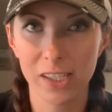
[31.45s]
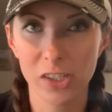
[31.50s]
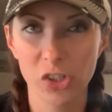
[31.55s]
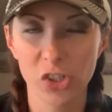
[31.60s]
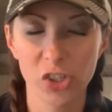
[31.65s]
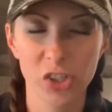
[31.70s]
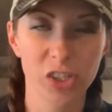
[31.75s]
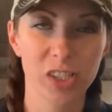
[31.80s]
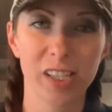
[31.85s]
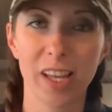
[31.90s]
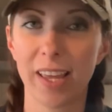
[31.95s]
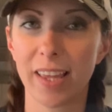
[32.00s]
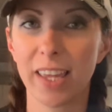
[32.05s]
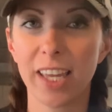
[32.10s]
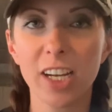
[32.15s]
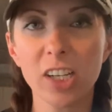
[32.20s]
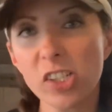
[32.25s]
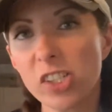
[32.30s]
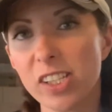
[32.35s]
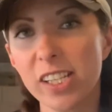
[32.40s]
She's just like,
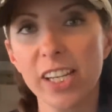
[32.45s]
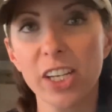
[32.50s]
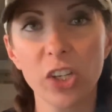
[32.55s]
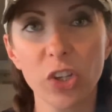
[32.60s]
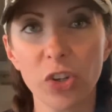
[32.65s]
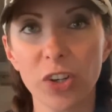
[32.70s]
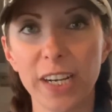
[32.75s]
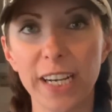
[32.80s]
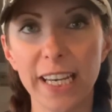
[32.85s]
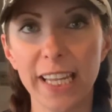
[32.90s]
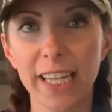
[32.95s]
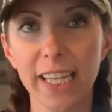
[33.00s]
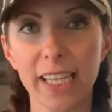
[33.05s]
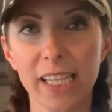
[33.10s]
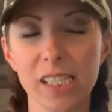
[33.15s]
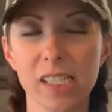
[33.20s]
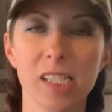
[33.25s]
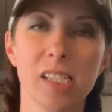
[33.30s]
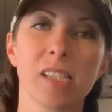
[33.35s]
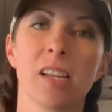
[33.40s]
here's the
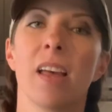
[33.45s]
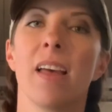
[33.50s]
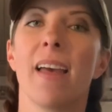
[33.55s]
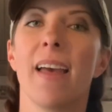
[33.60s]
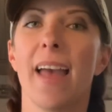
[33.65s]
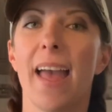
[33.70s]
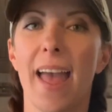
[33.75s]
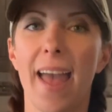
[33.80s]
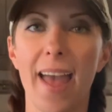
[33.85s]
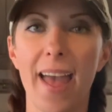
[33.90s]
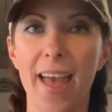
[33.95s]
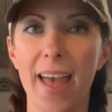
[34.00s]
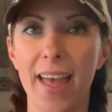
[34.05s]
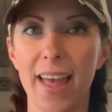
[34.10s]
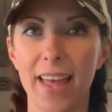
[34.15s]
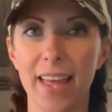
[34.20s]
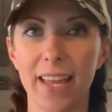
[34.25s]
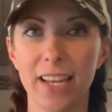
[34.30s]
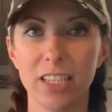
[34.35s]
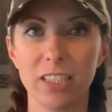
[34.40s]
ingredients,
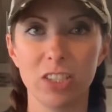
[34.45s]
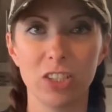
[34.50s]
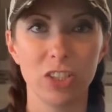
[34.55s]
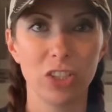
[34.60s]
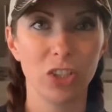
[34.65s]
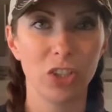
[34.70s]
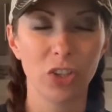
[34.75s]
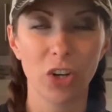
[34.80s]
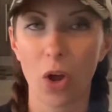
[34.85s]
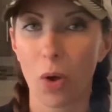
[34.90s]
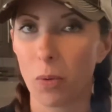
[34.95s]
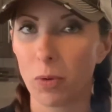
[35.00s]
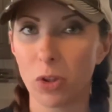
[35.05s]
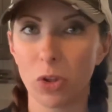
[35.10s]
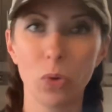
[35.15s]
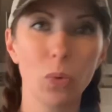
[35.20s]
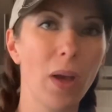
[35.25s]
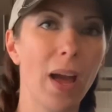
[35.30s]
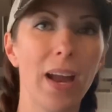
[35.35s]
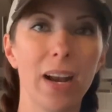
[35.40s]
and
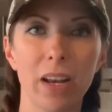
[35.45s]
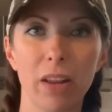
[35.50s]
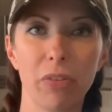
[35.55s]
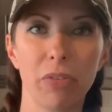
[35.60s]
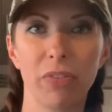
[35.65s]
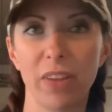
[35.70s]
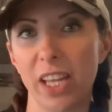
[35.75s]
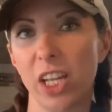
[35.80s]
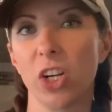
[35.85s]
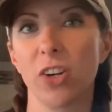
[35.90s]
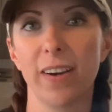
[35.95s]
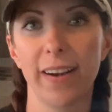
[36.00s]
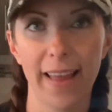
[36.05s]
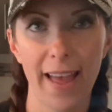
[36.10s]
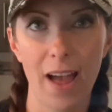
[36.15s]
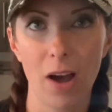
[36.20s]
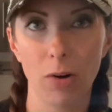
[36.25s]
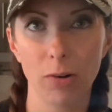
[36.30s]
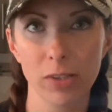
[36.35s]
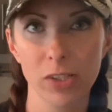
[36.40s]
you kind of figure it
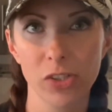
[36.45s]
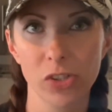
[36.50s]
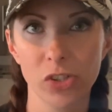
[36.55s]
out.